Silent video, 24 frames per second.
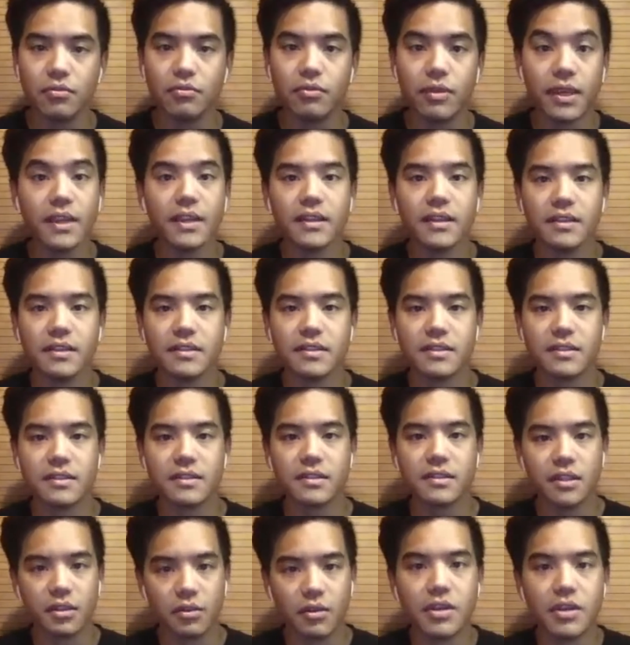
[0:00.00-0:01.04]
raise
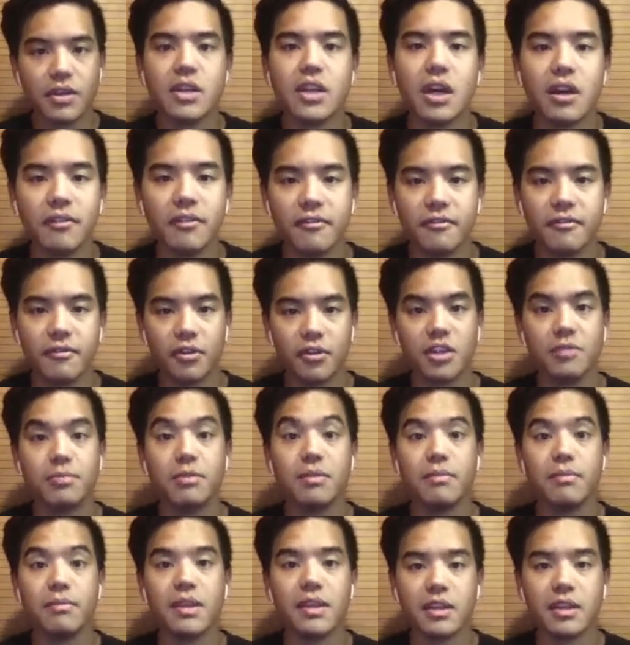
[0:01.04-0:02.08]
you know enough for it to be
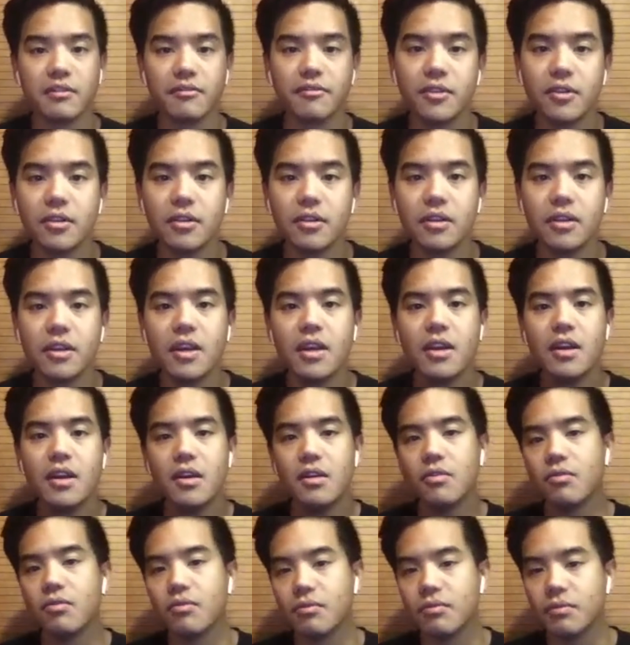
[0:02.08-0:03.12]
meaningful
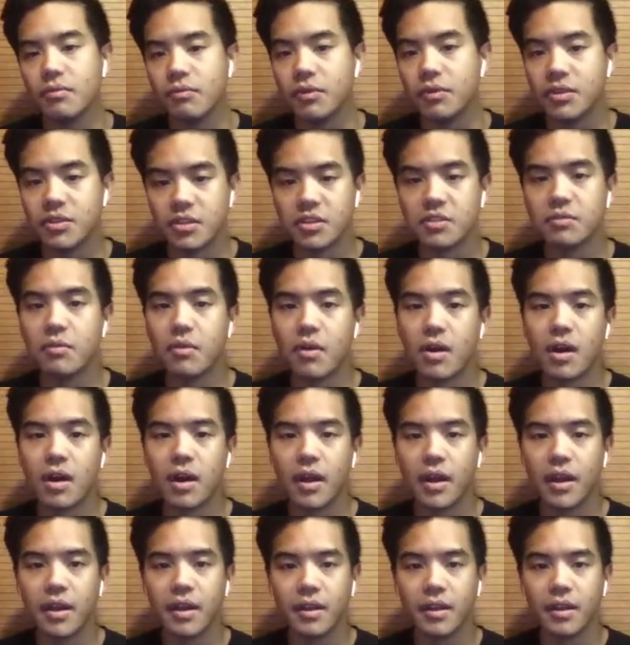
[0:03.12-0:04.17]
right which is
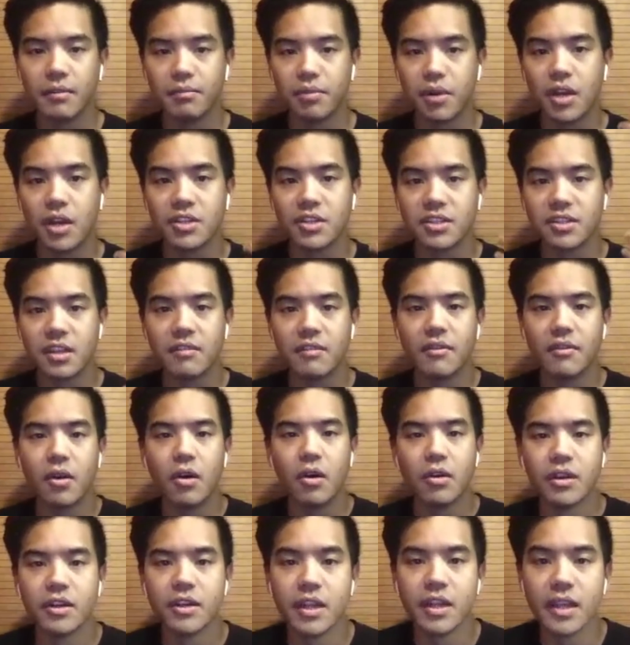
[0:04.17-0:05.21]
why projects that have
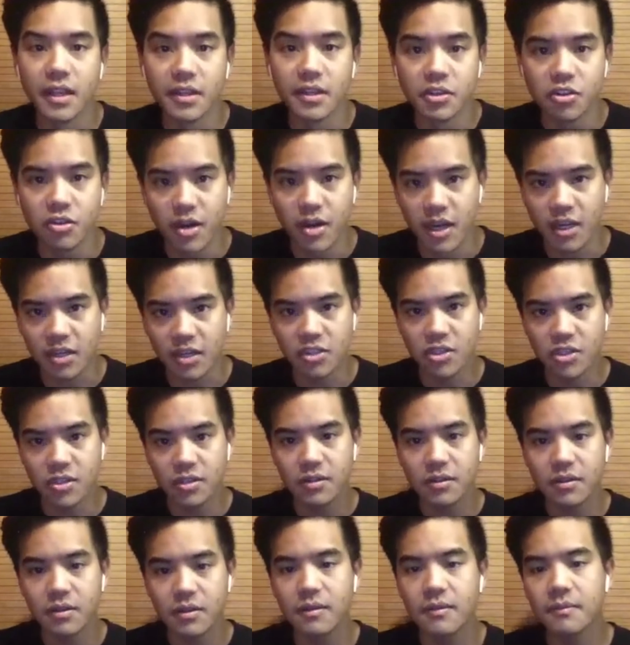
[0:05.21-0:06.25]
already gained traction